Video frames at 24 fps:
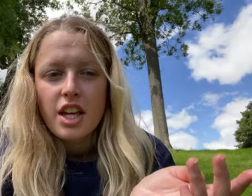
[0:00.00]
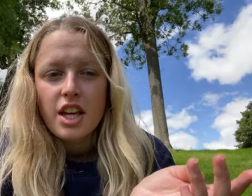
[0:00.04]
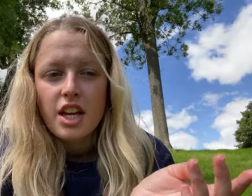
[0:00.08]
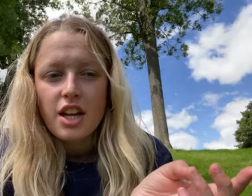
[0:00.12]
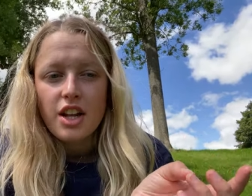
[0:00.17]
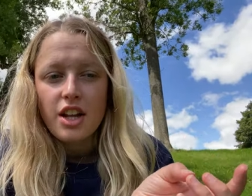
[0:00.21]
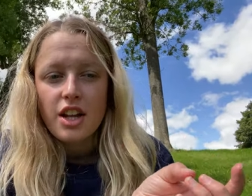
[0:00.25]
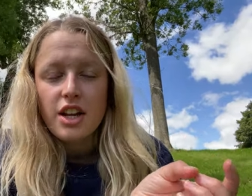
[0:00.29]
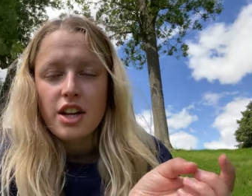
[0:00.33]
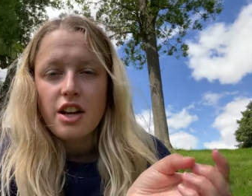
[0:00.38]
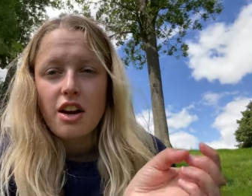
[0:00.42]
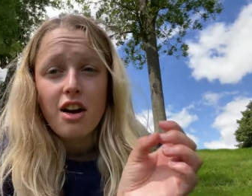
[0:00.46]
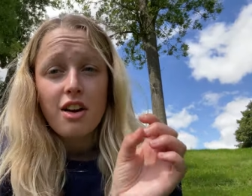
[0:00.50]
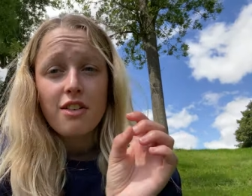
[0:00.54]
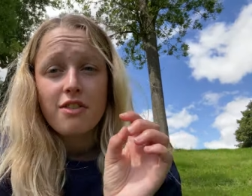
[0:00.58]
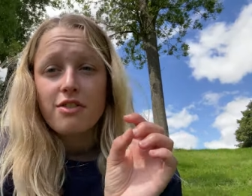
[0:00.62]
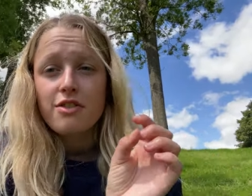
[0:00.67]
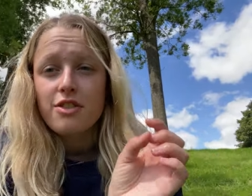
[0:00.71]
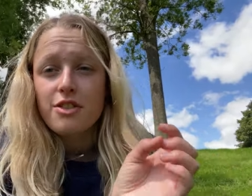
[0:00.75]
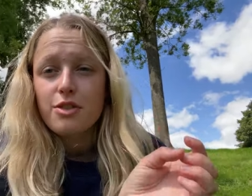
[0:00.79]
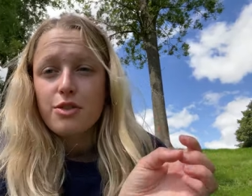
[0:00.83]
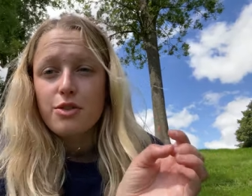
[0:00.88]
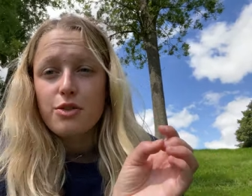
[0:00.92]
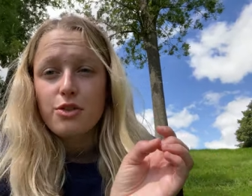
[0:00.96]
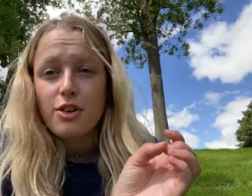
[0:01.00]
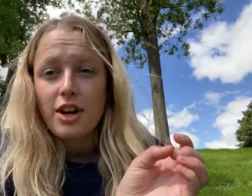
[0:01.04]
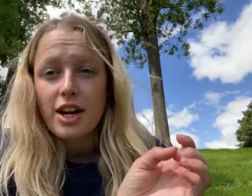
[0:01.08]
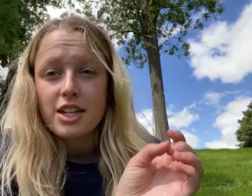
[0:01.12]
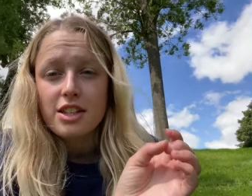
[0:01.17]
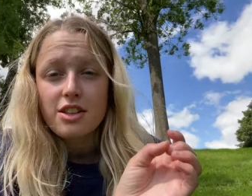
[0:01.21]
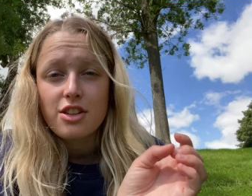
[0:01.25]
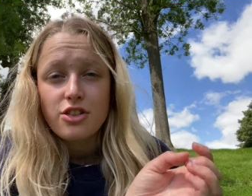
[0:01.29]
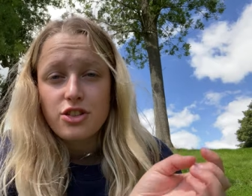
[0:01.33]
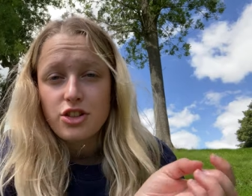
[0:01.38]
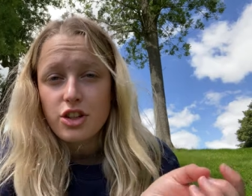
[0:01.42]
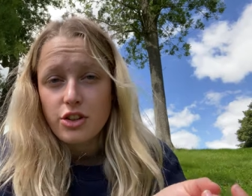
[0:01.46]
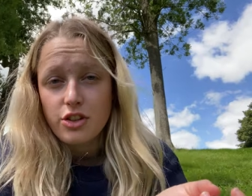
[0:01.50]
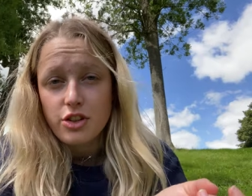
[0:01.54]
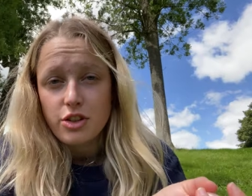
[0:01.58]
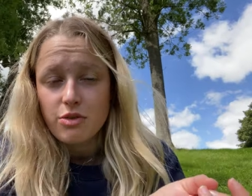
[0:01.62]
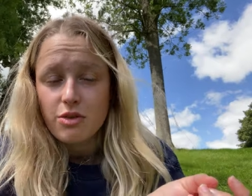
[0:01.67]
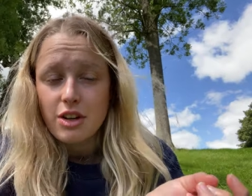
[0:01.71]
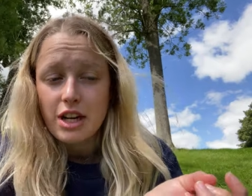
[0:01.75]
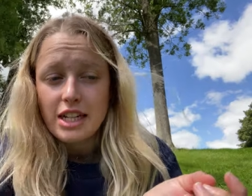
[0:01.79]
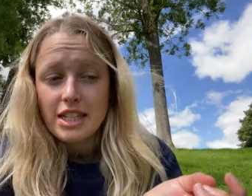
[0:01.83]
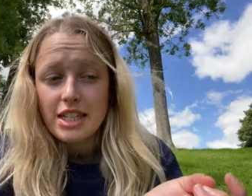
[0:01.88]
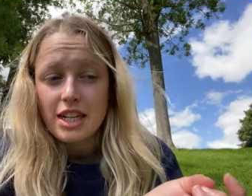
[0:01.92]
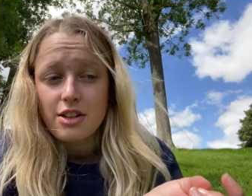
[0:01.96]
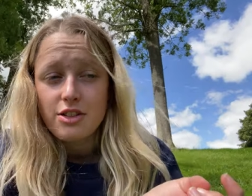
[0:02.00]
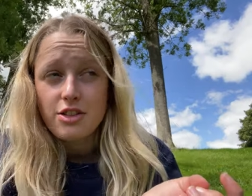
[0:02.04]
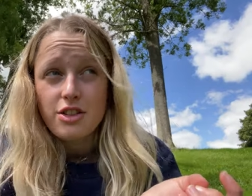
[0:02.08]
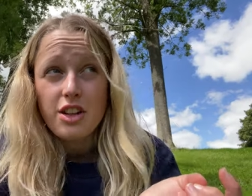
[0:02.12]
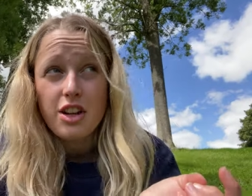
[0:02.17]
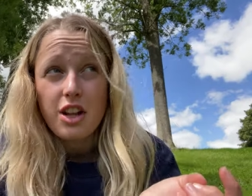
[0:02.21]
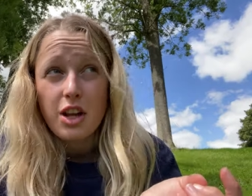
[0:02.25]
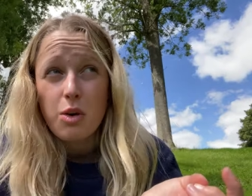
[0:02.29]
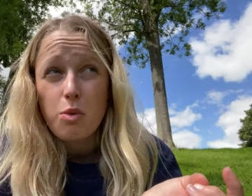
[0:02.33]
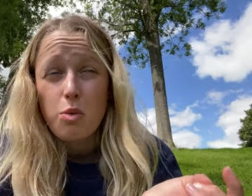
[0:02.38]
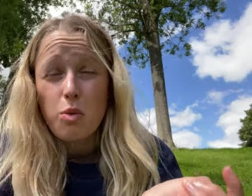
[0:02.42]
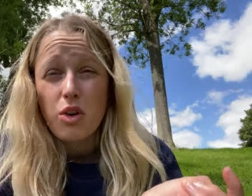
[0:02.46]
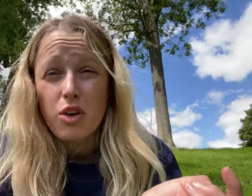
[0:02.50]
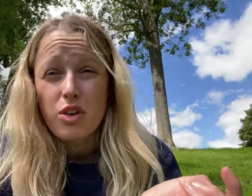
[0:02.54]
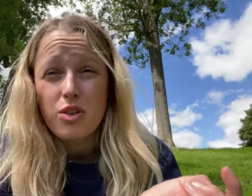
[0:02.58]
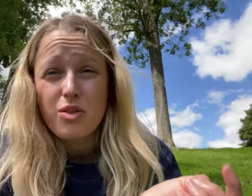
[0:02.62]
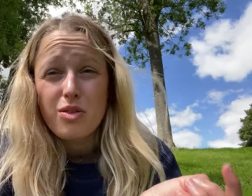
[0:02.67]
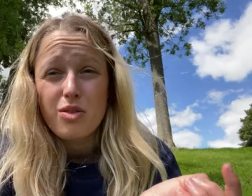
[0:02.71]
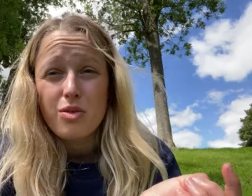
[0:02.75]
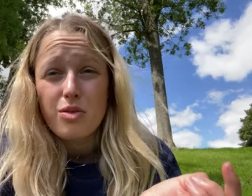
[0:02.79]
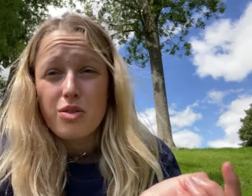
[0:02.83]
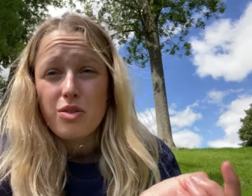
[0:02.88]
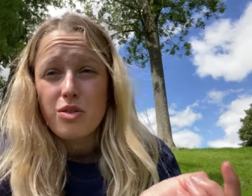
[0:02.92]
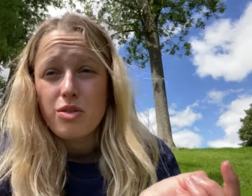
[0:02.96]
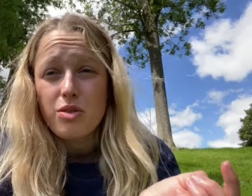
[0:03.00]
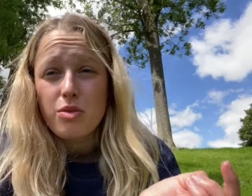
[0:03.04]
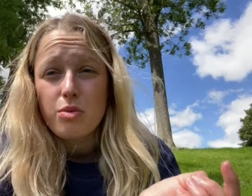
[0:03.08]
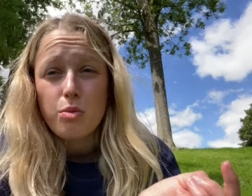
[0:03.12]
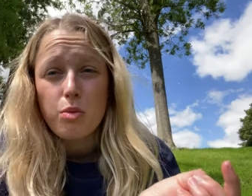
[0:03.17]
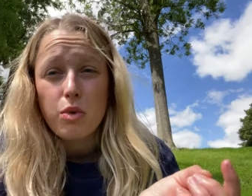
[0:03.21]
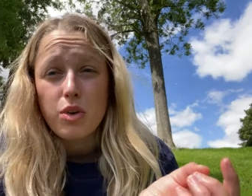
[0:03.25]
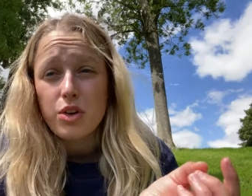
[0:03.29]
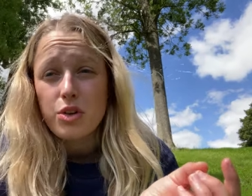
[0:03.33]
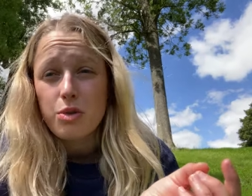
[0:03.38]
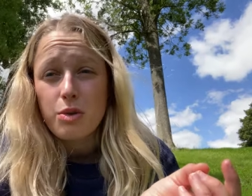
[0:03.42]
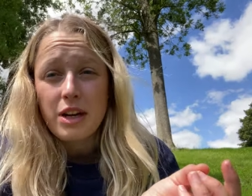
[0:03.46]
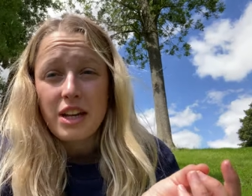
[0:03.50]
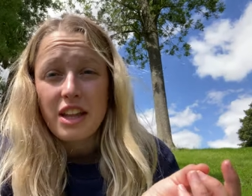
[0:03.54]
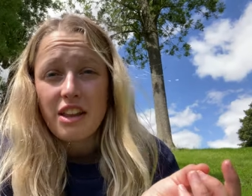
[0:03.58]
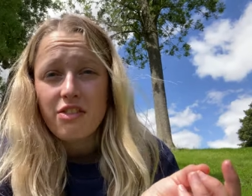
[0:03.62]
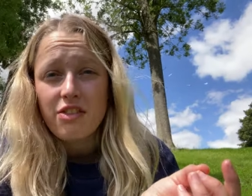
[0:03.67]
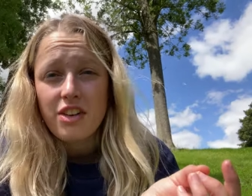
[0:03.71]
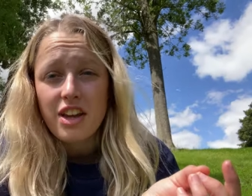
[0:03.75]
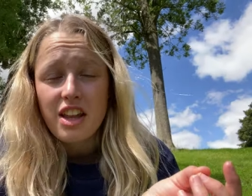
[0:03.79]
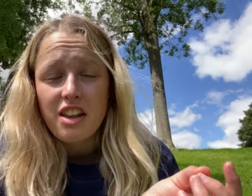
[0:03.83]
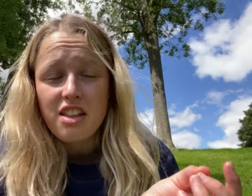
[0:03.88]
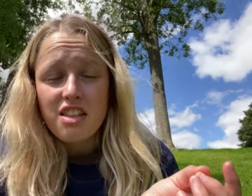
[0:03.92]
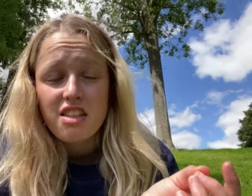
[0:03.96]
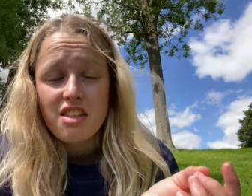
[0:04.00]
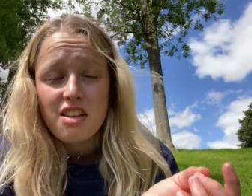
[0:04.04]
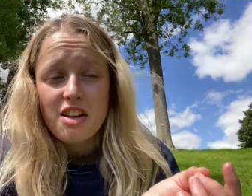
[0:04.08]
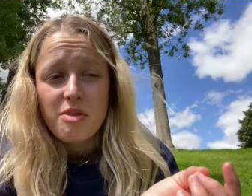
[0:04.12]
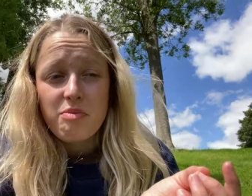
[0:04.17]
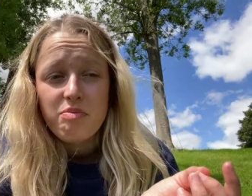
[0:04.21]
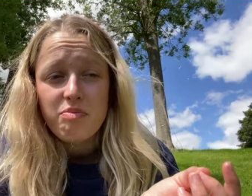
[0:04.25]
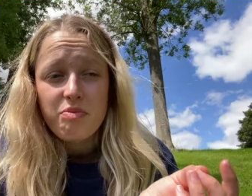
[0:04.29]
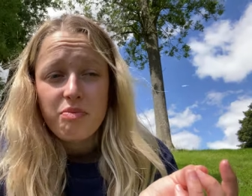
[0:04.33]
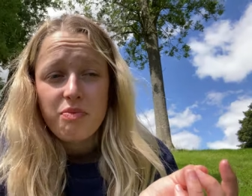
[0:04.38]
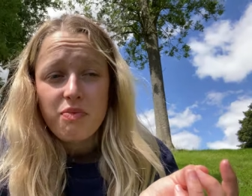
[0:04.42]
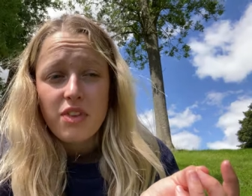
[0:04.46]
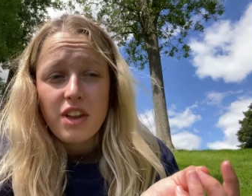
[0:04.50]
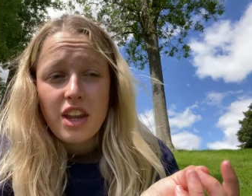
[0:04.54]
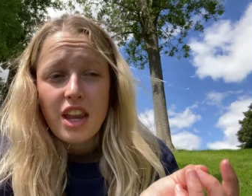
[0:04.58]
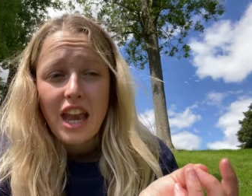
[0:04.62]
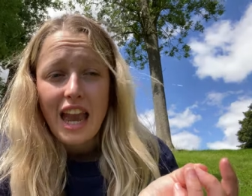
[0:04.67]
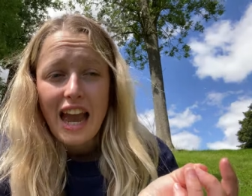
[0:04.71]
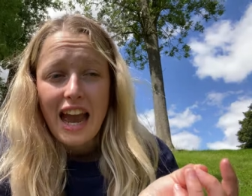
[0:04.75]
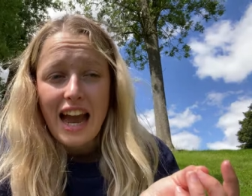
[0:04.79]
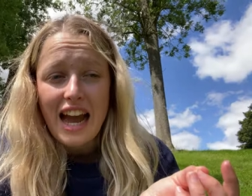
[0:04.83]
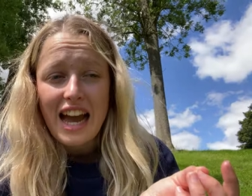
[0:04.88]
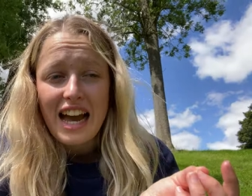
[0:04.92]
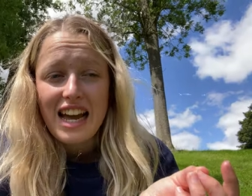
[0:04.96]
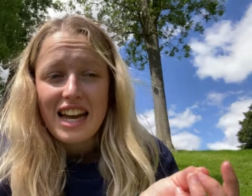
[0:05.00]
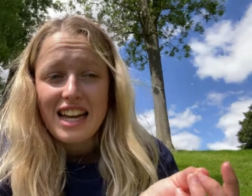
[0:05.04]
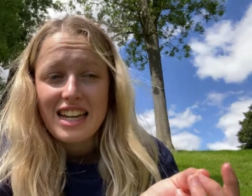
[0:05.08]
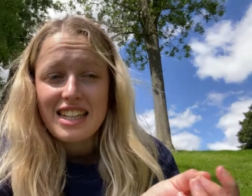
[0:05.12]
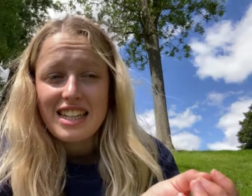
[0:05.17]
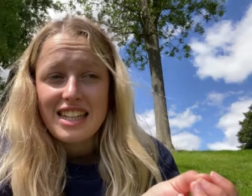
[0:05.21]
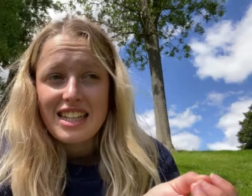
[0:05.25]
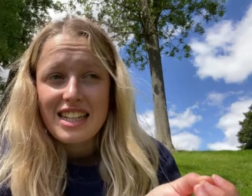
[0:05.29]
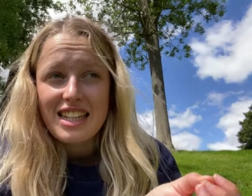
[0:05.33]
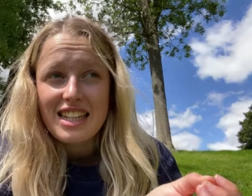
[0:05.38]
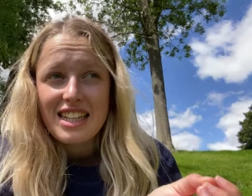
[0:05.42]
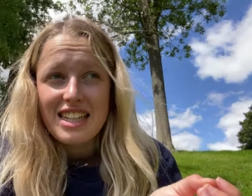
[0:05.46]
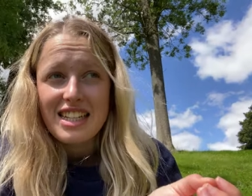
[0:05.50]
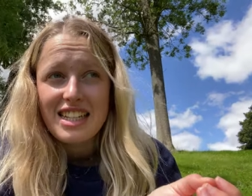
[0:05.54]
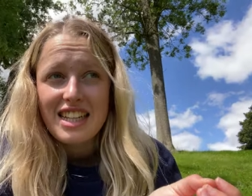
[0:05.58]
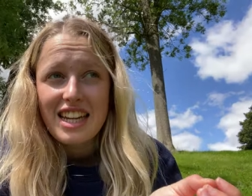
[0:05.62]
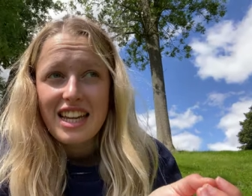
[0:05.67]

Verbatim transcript: and like I've cranked the shutter right down to like 1 125th and